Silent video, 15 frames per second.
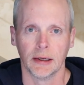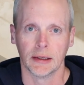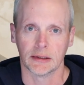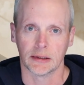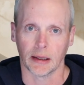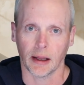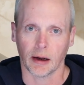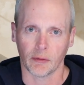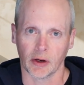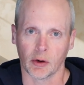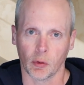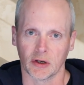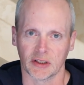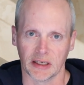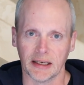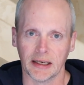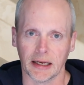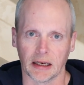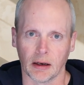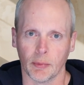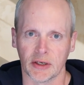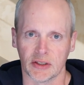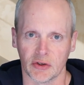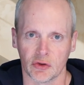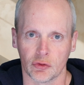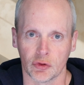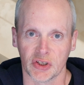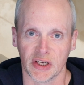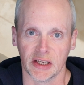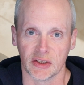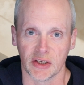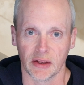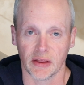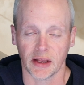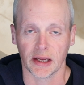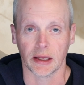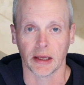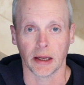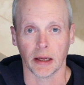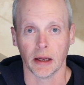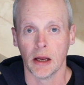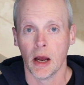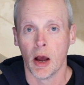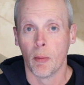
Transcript: So that requires a little bit of strategic thinking,